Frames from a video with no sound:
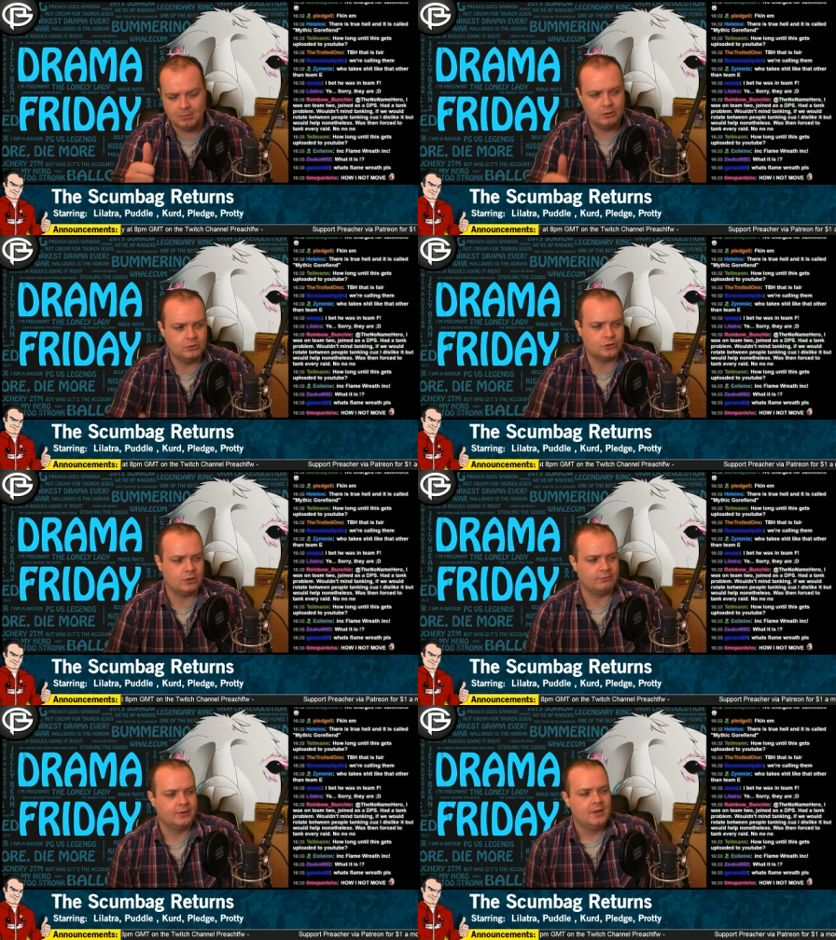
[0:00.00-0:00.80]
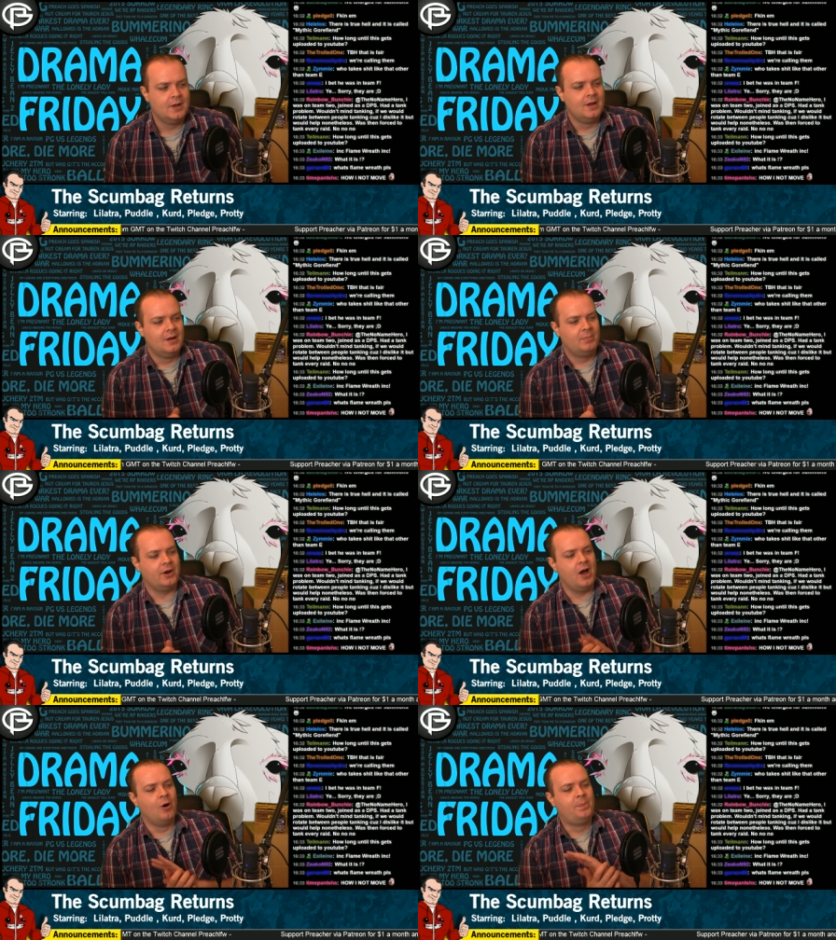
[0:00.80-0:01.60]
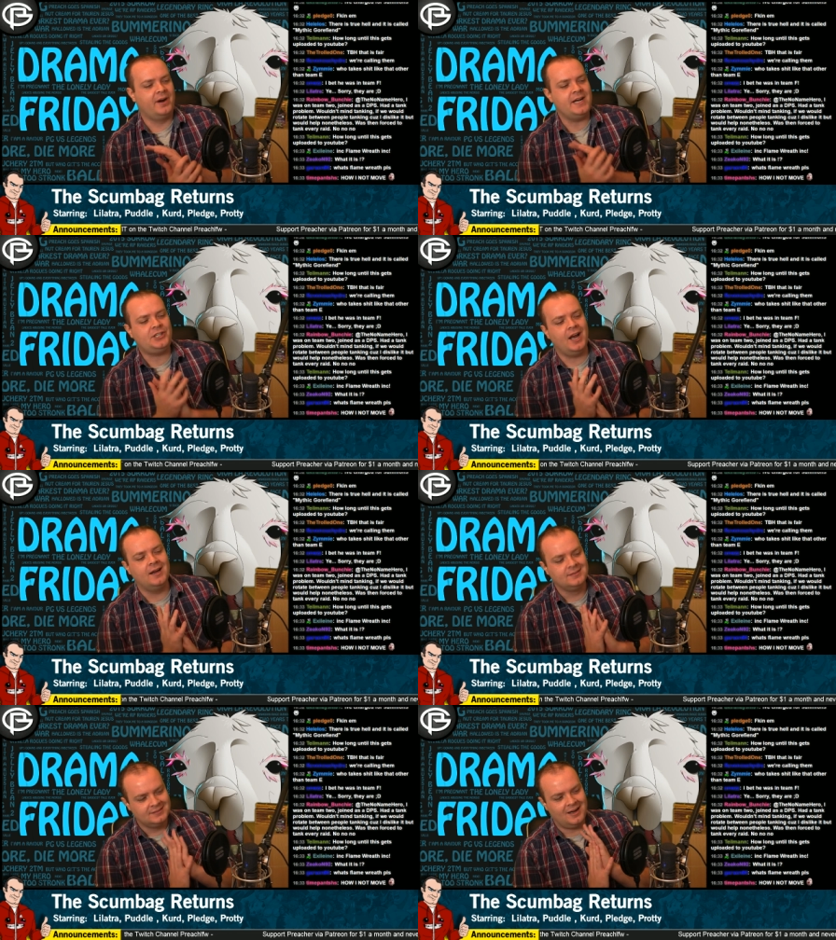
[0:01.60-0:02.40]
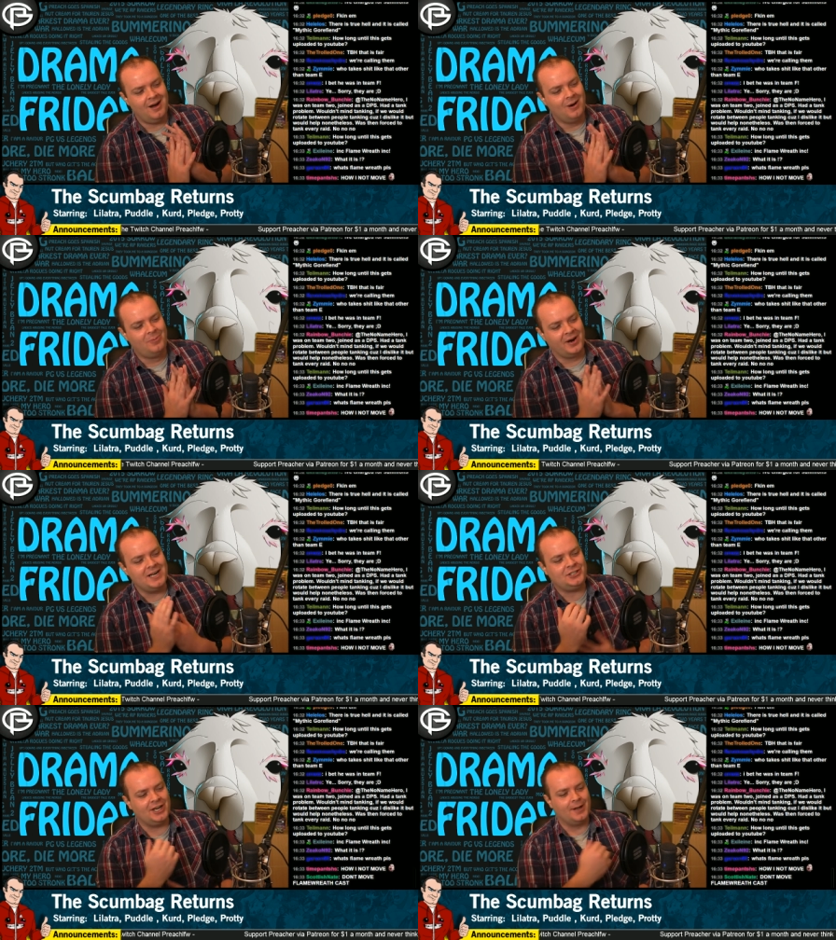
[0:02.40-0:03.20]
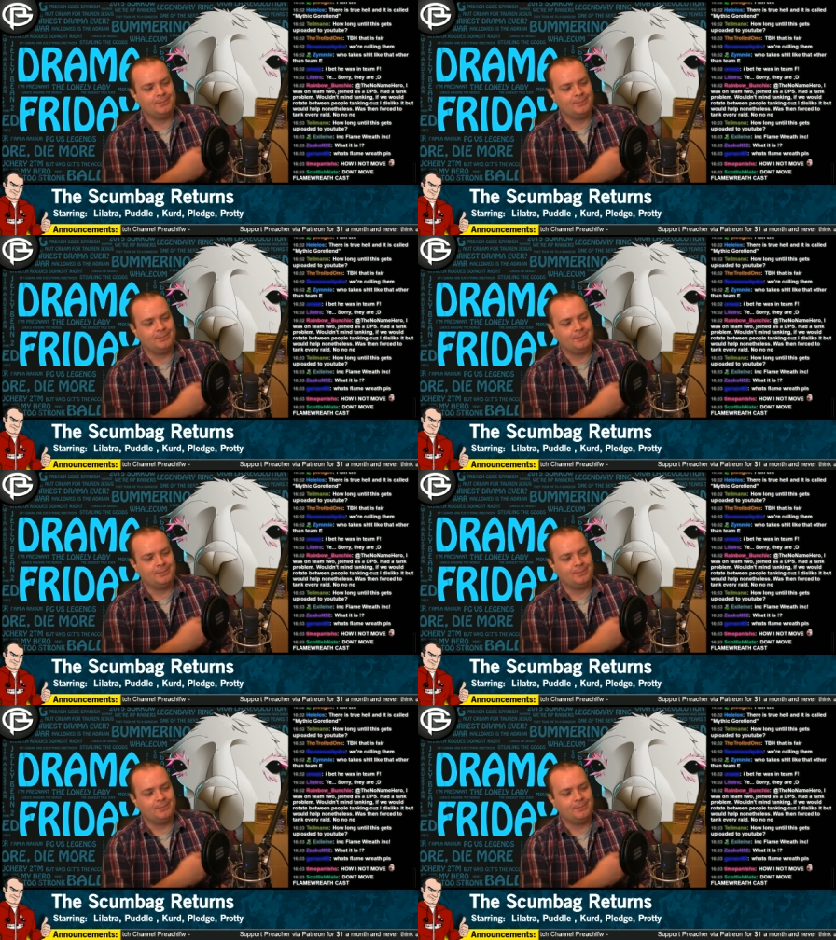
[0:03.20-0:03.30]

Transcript: Good stuff. But oh, Preacher! Oh, Preacher!